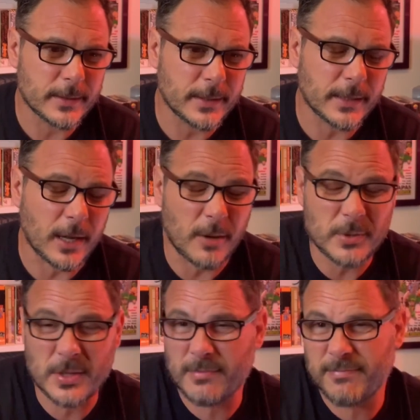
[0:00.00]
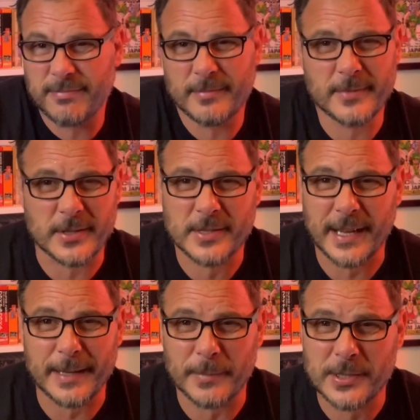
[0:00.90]
know, I'm just
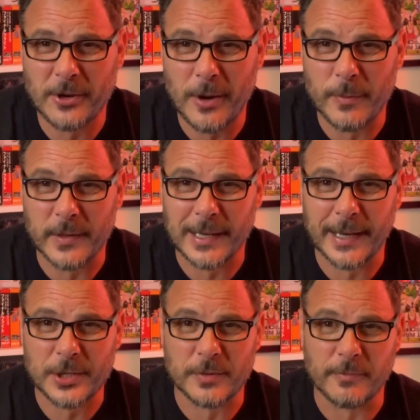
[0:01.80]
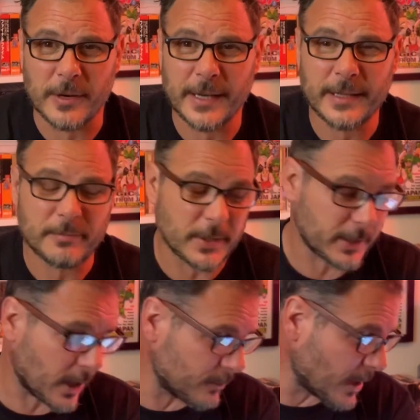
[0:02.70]
taking my time with the collection really. You
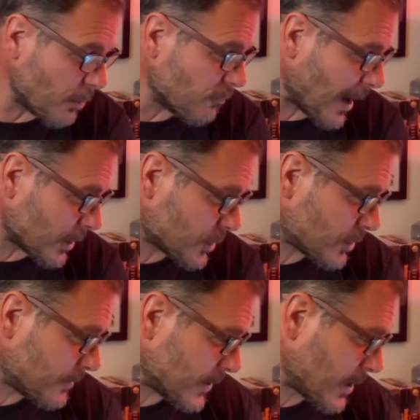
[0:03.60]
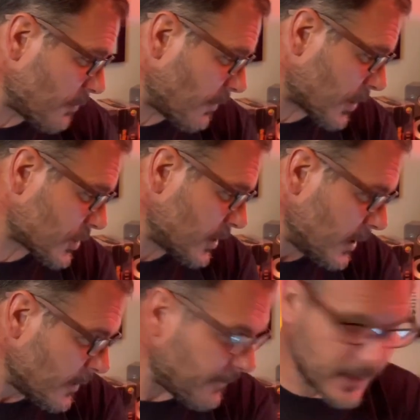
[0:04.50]
know, no rush. There's no rush.
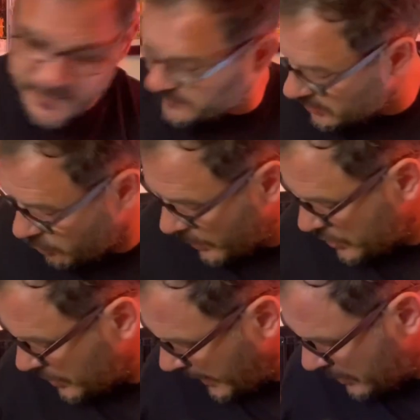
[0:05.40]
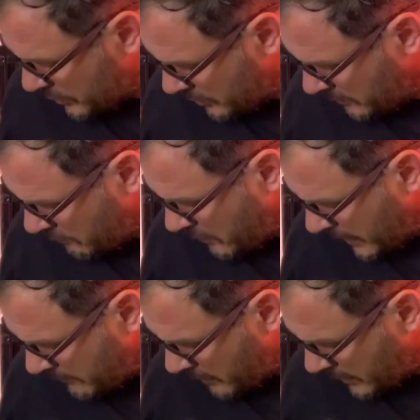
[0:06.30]
Thanks for your question, Andrew.
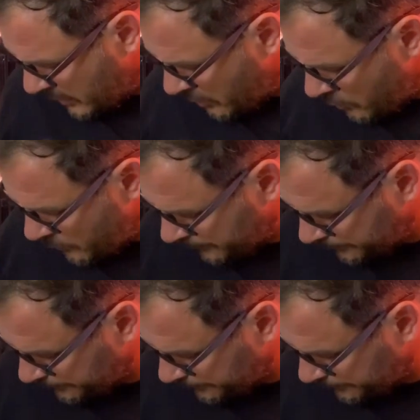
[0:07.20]
Really, really cool.